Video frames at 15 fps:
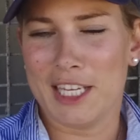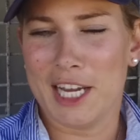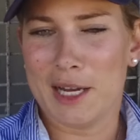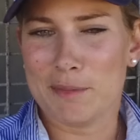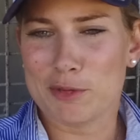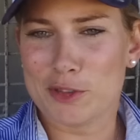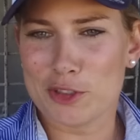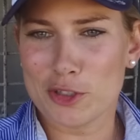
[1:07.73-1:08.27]
Yeah,
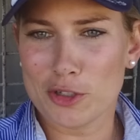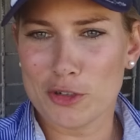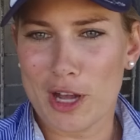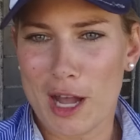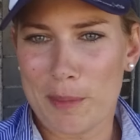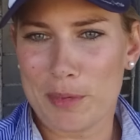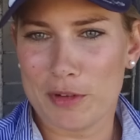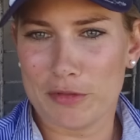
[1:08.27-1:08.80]
I'm so
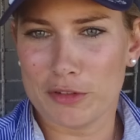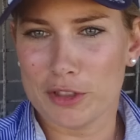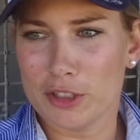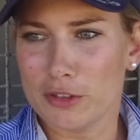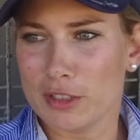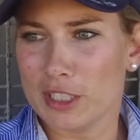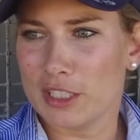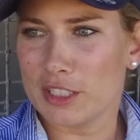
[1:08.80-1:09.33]
happy for
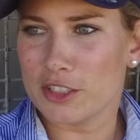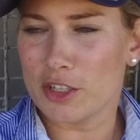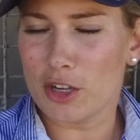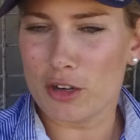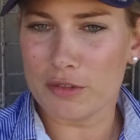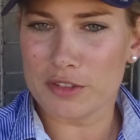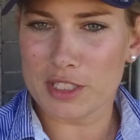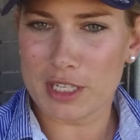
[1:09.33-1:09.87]
Louis. He
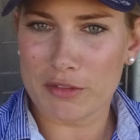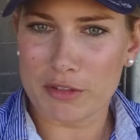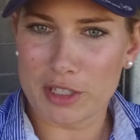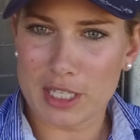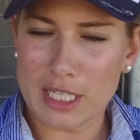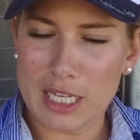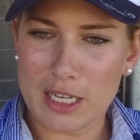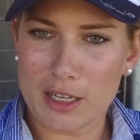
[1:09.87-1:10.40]
deserves
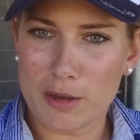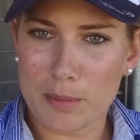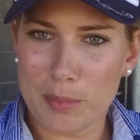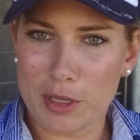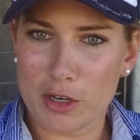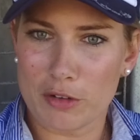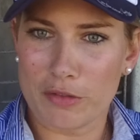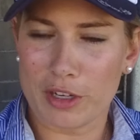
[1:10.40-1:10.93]
every uh,
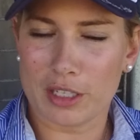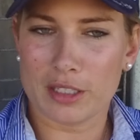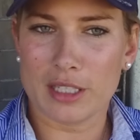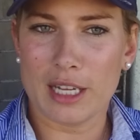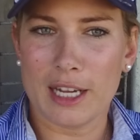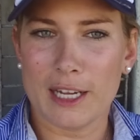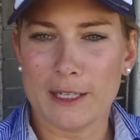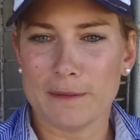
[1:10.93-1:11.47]
bit of it.
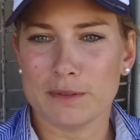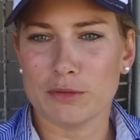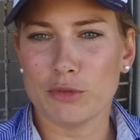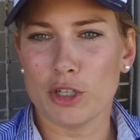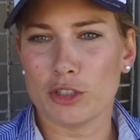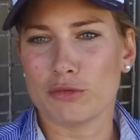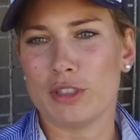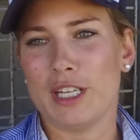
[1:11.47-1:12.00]
Um,
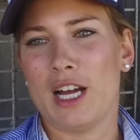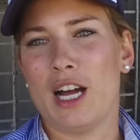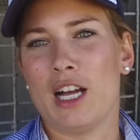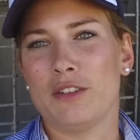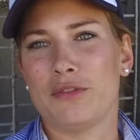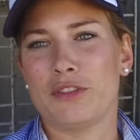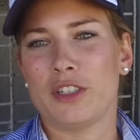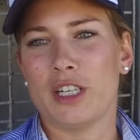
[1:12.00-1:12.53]
worked really
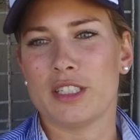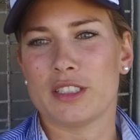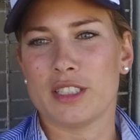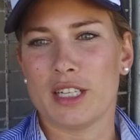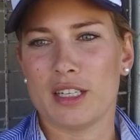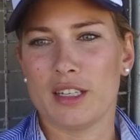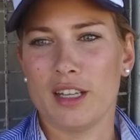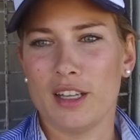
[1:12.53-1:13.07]
hard for us,
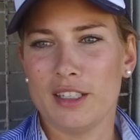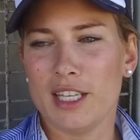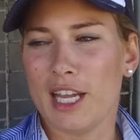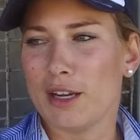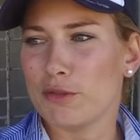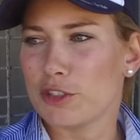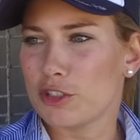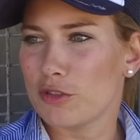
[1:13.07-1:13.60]
and yeah,
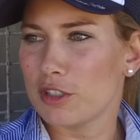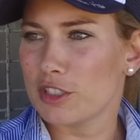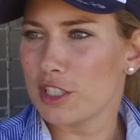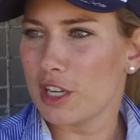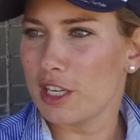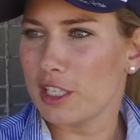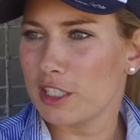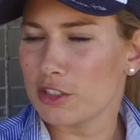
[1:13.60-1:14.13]
it was so
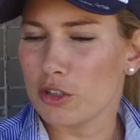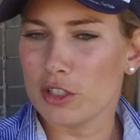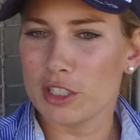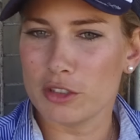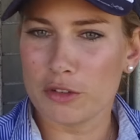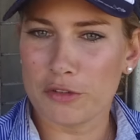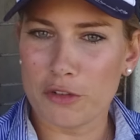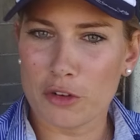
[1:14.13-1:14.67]
exciting. He's
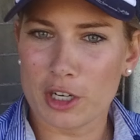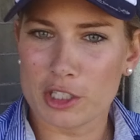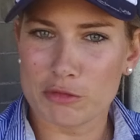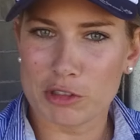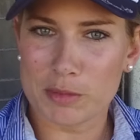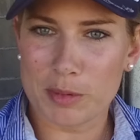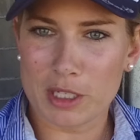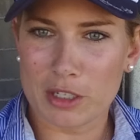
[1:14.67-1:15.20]
holding the fort as
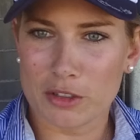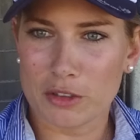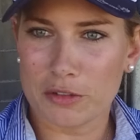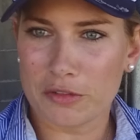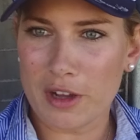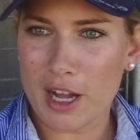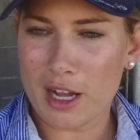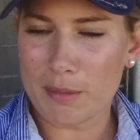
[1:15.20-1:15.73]
we speak on the
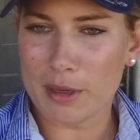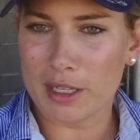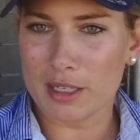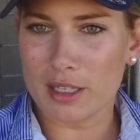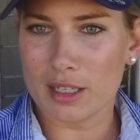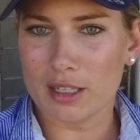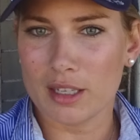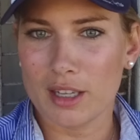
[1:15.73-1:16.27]
farm, and
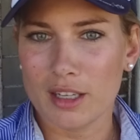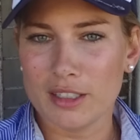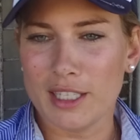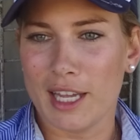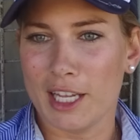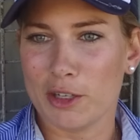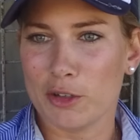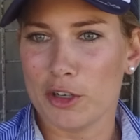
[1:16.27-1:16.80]
uh,
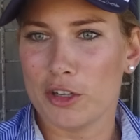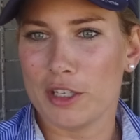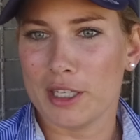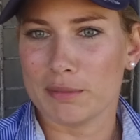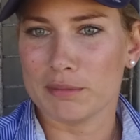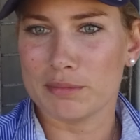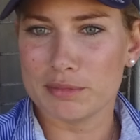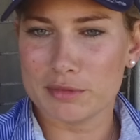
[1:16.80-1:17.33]
yeah, good on him.